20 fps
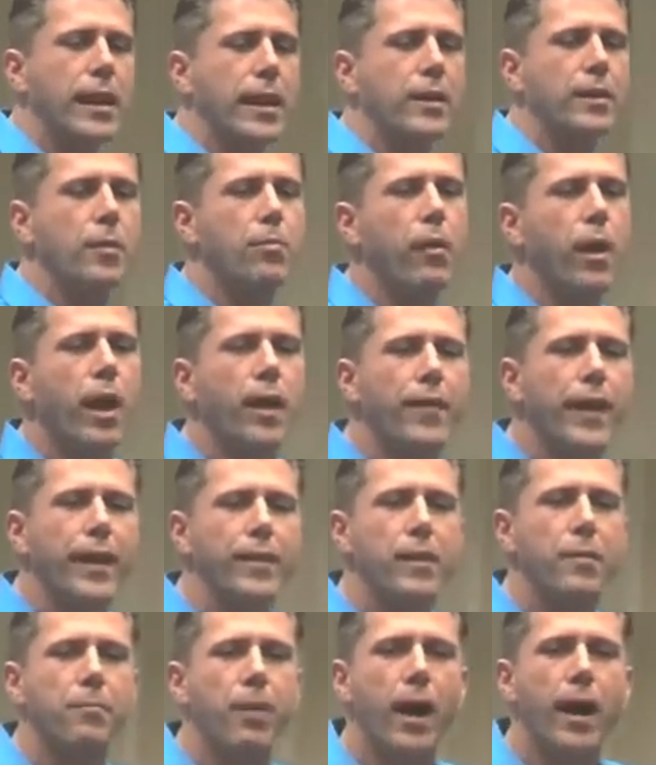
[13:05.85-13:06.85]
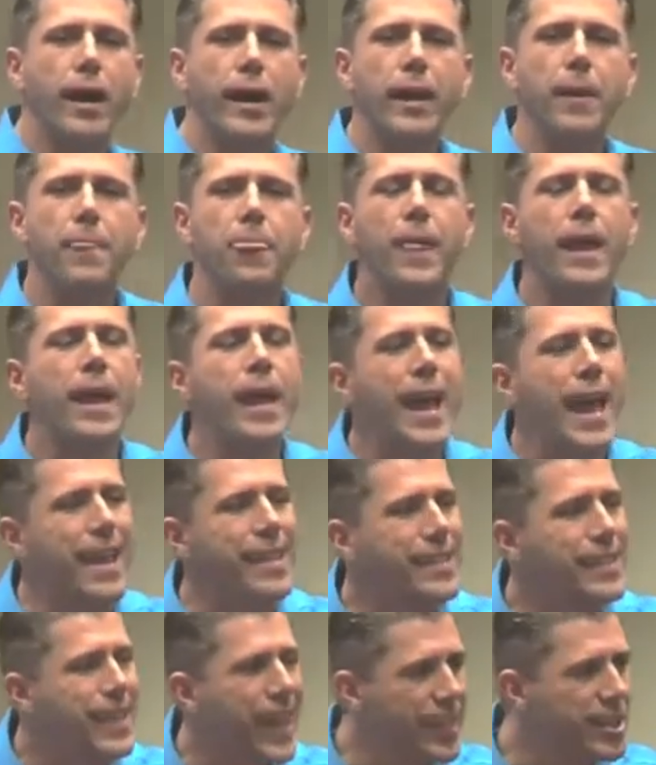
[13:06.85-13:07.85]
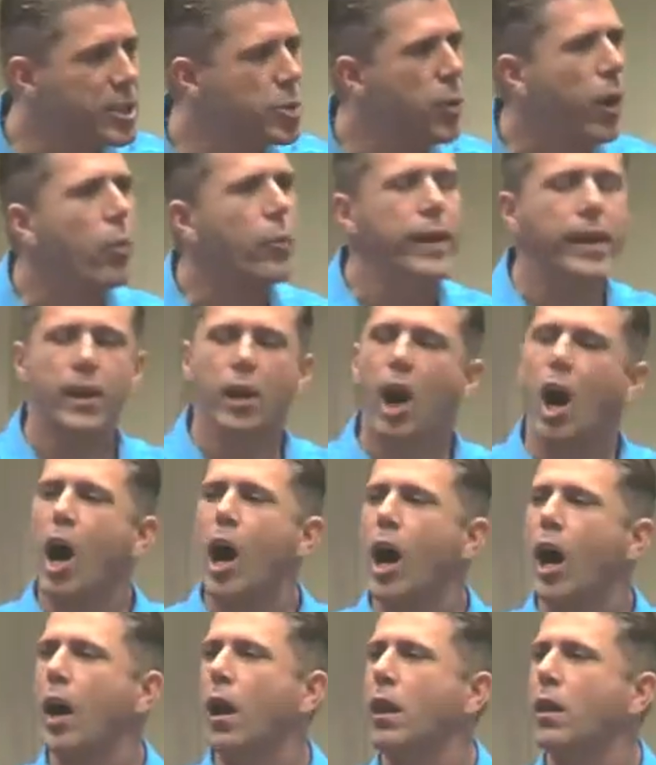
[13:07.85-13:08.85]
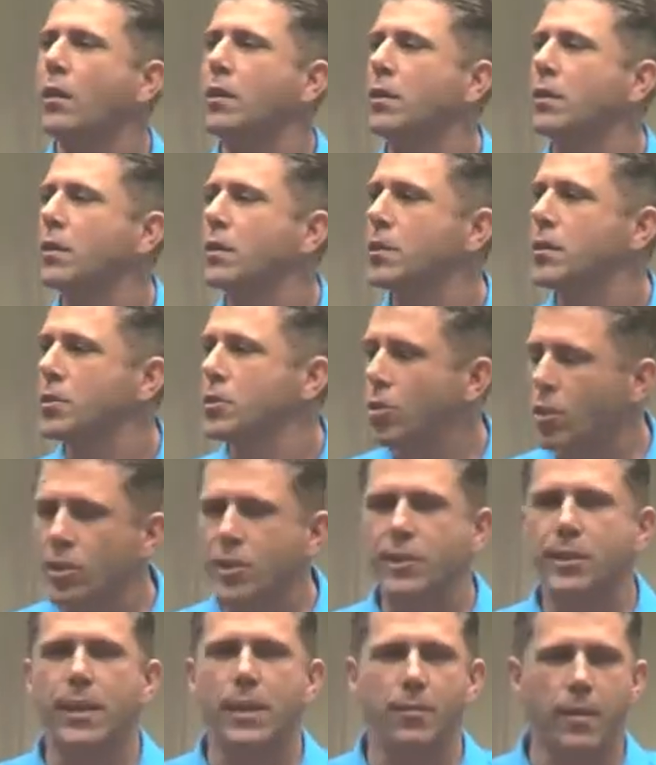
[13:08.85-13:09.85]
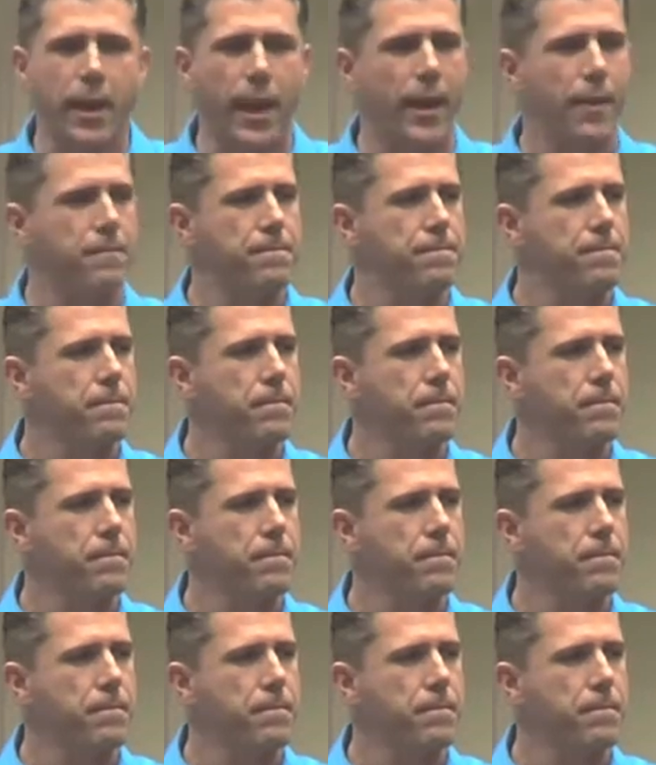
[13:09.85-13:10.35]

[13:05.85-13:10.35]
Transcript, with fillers: in the blood and the body. And that's what we call toxemia.